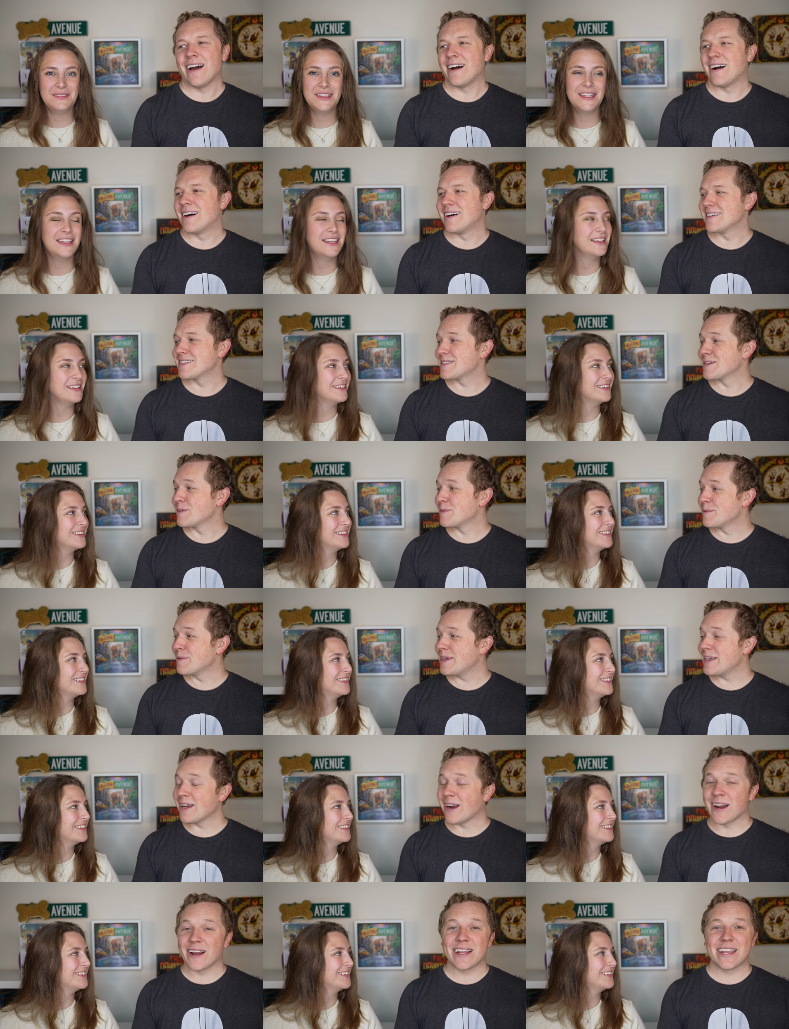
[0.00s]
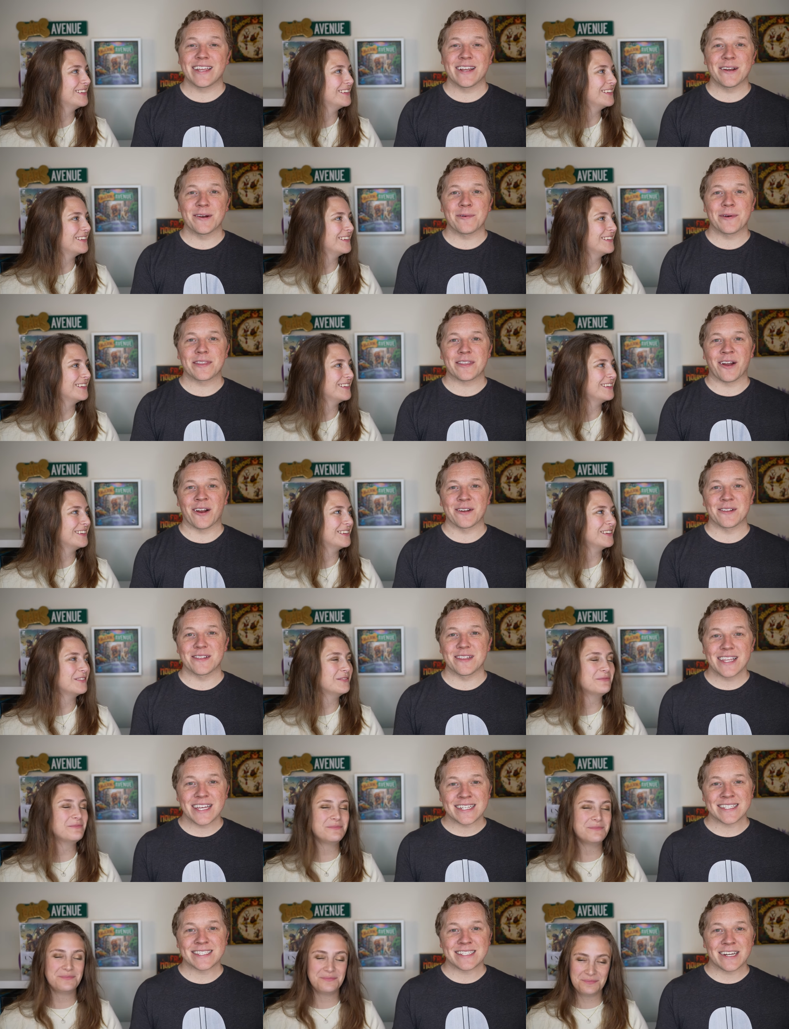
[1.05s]
Speaker 1: Uh, so we are here with our
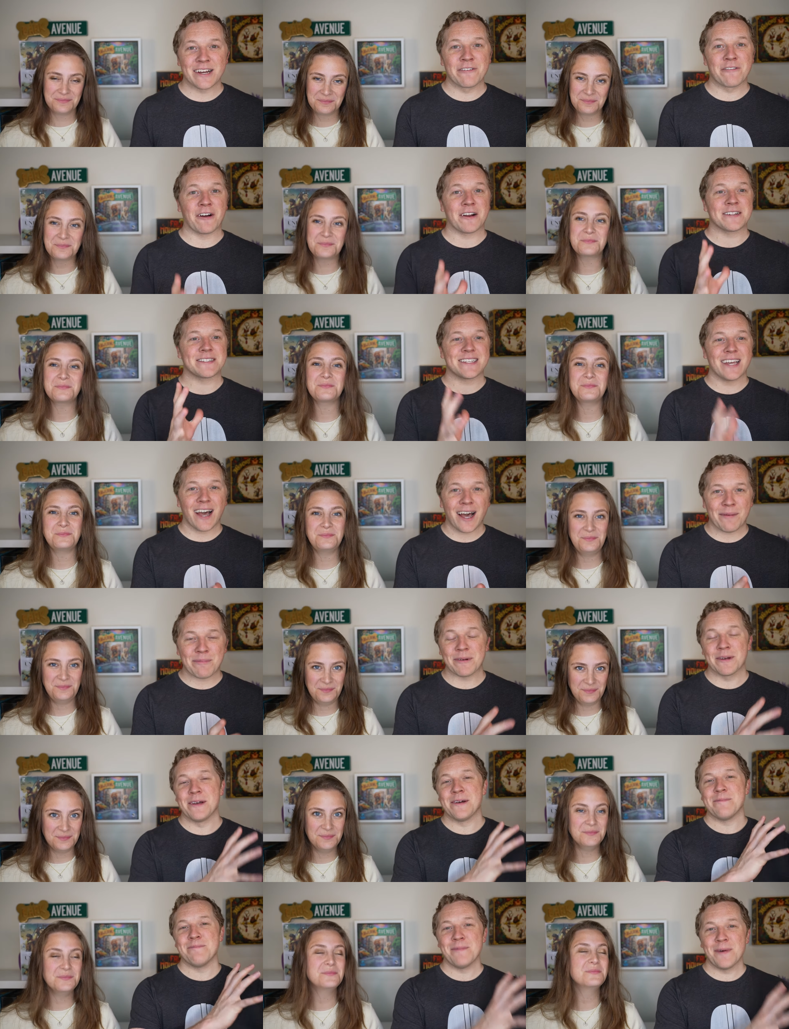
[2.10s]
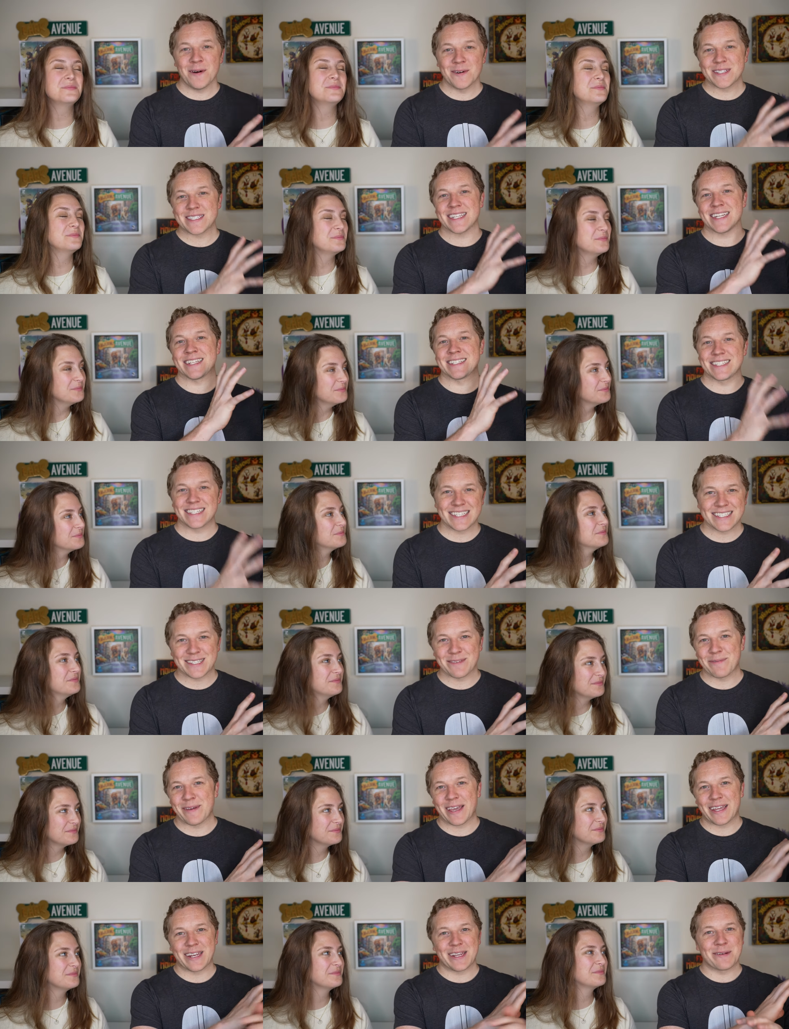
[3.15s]
list of our top most
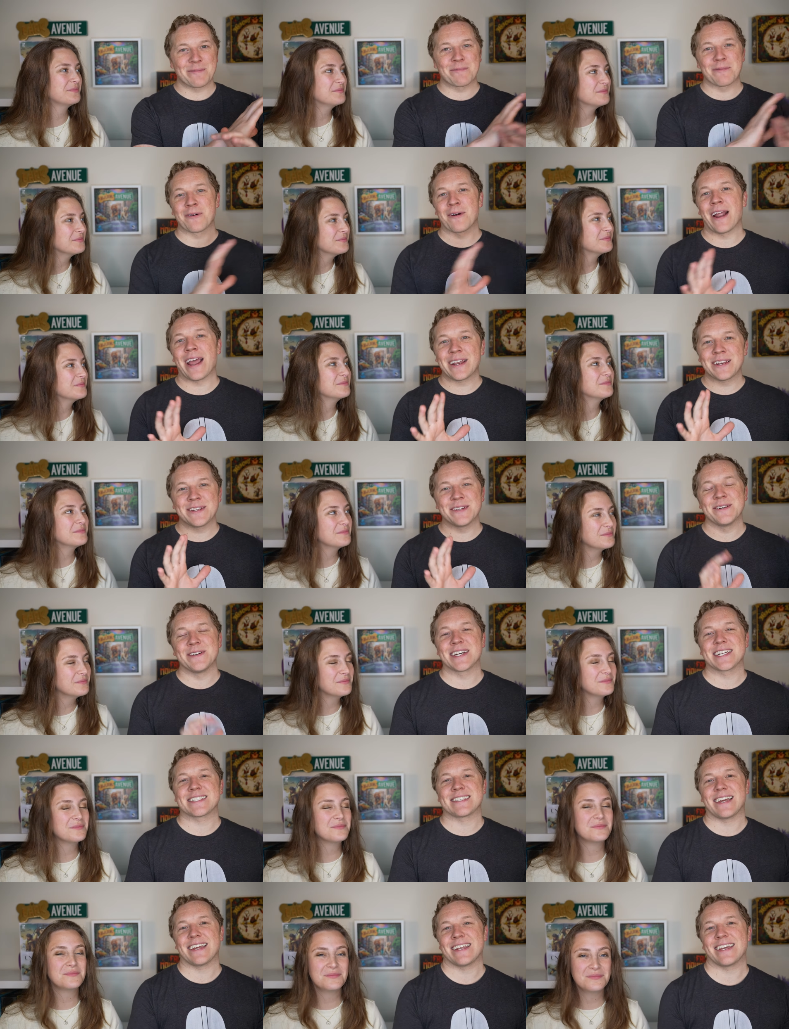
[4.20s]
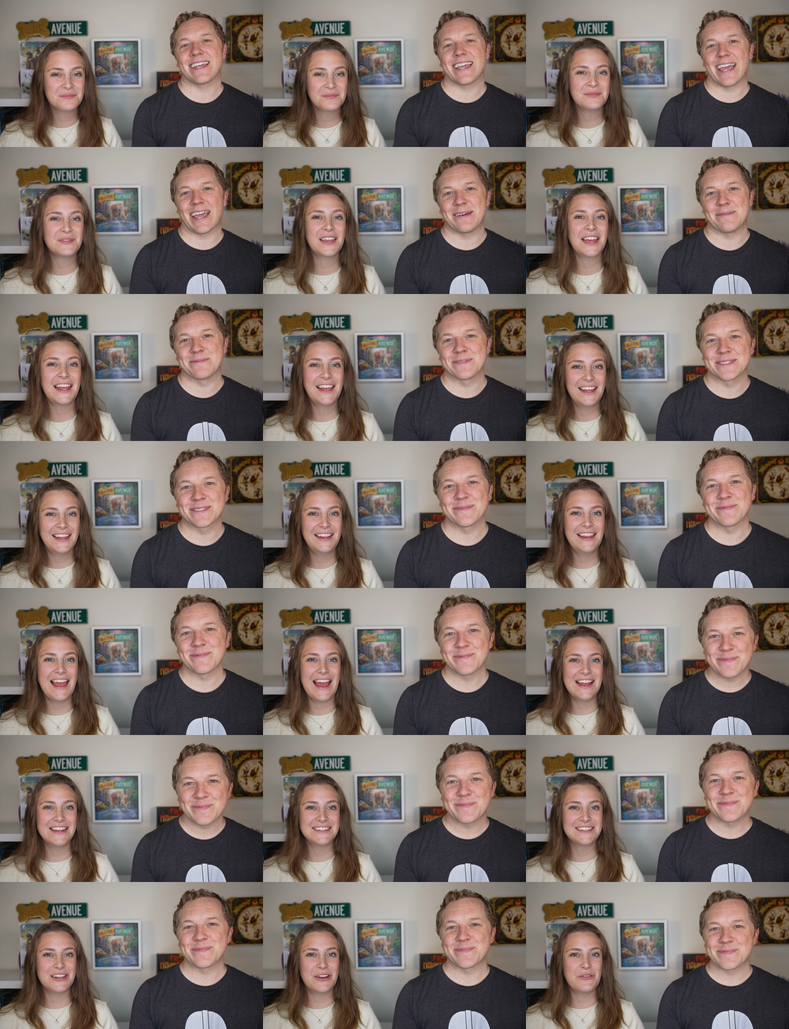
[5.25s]
anticipated brand new exciting games.
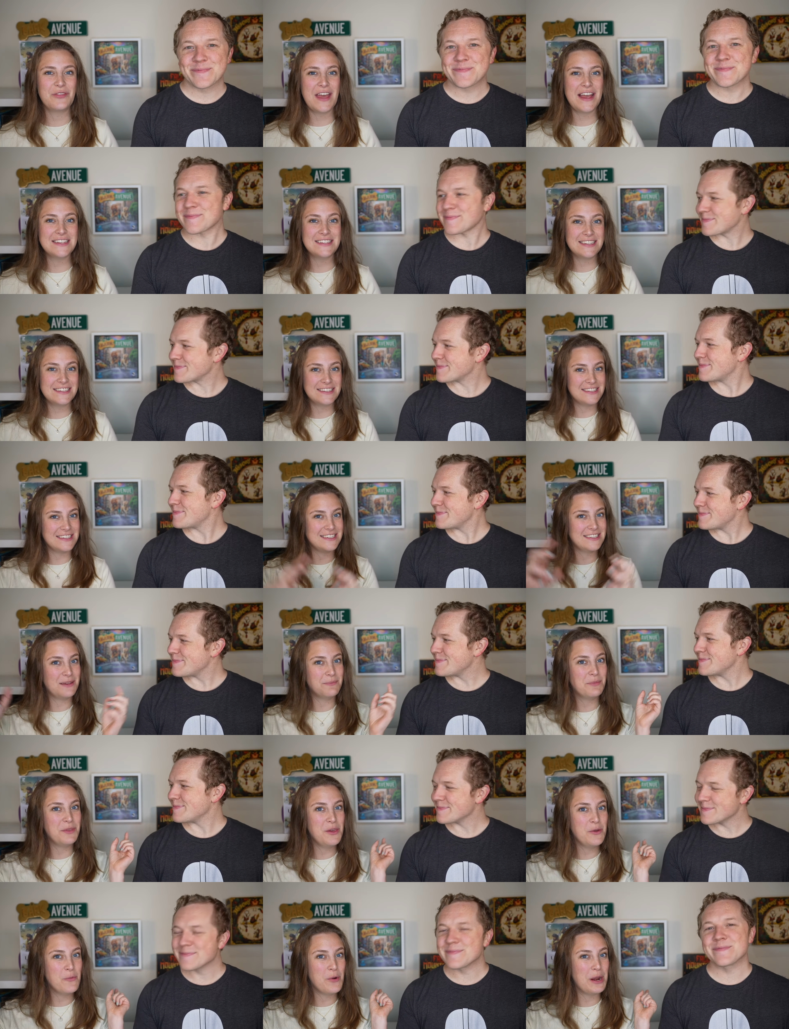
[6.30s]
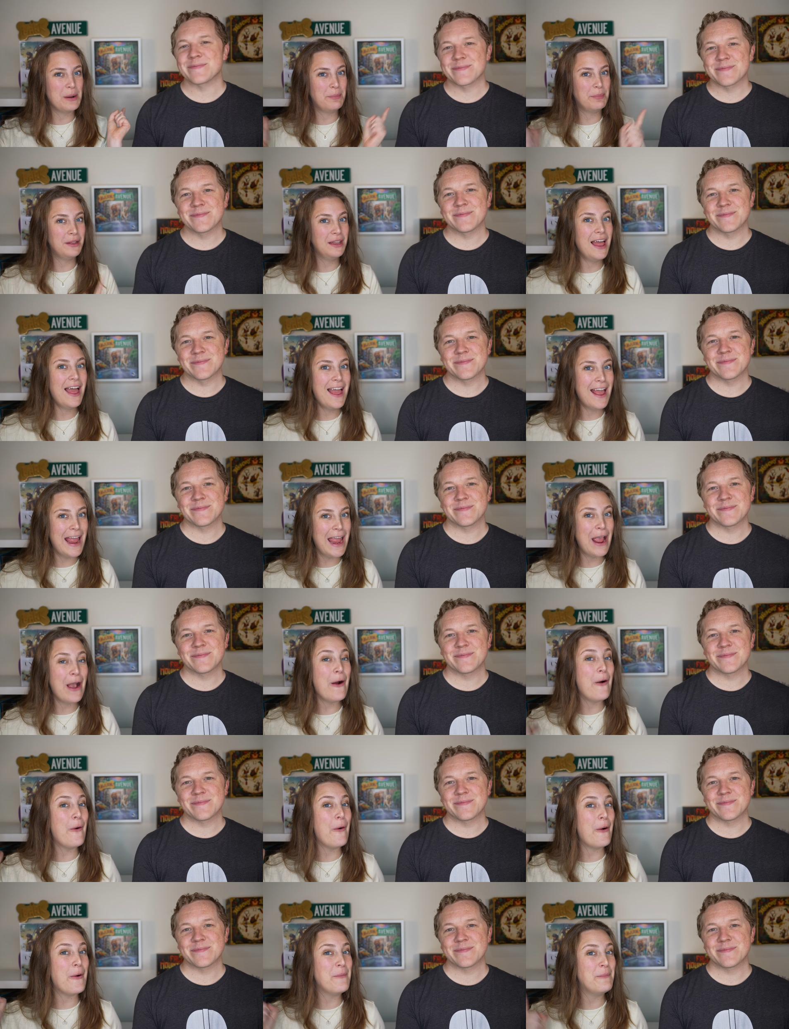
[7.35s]
Speaker 2: Yeah, so if that sounds like something you want to play
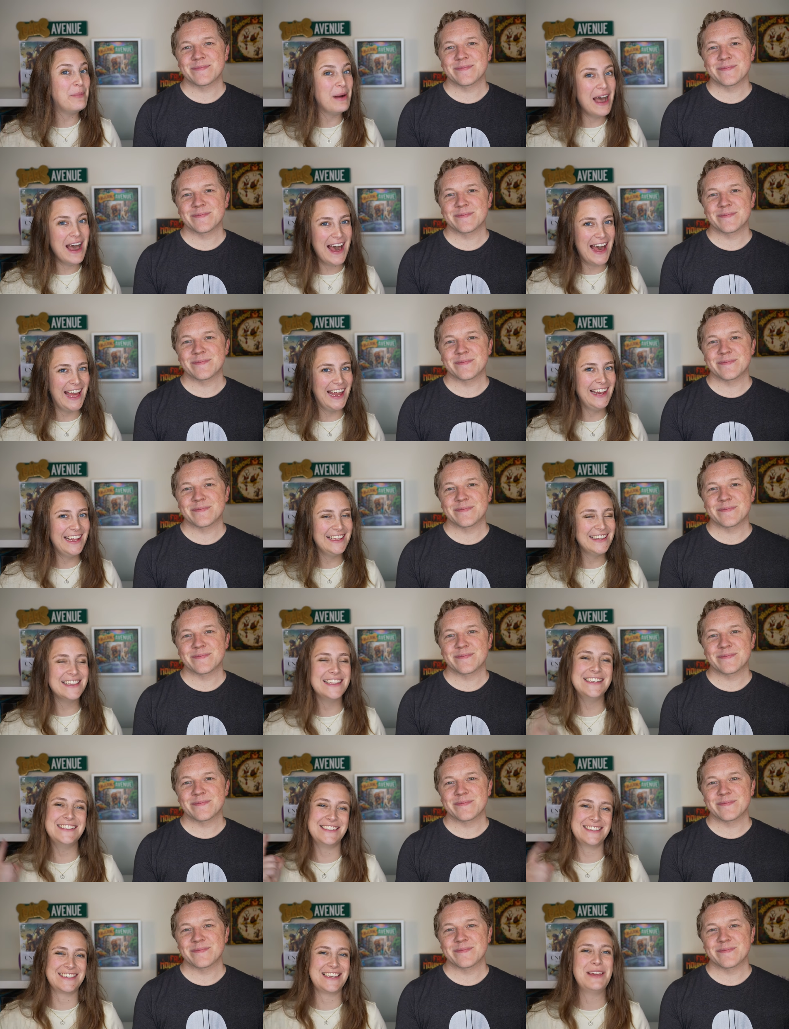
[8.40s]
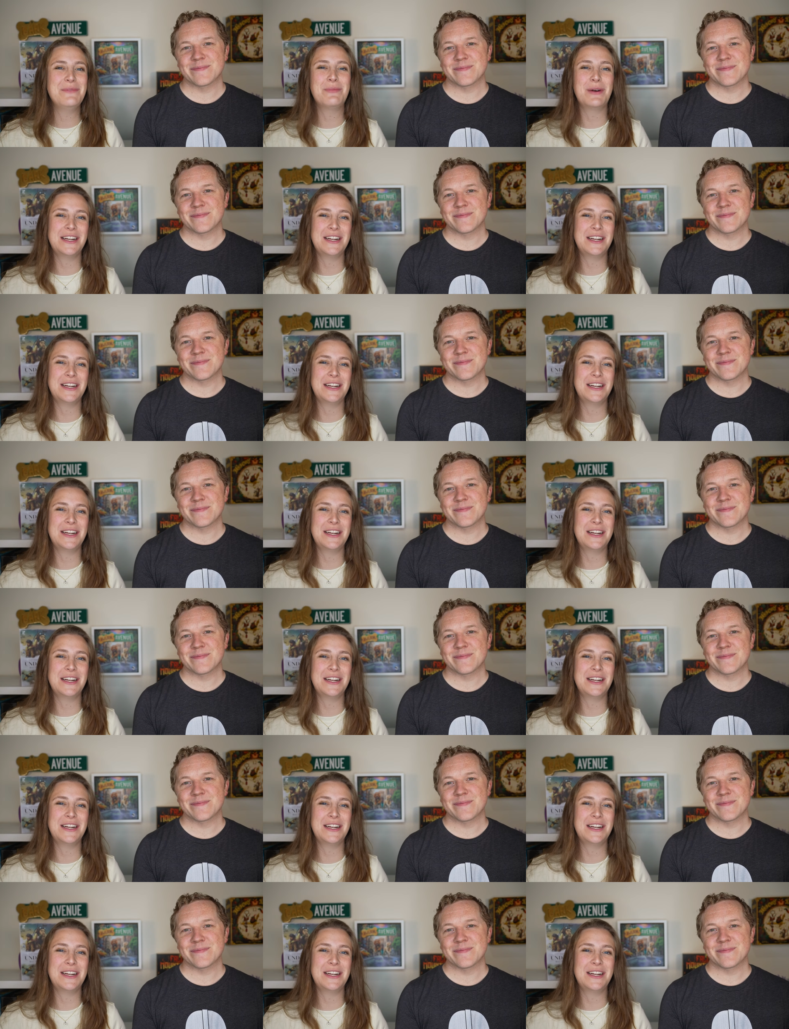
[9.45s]
or buy, then just keep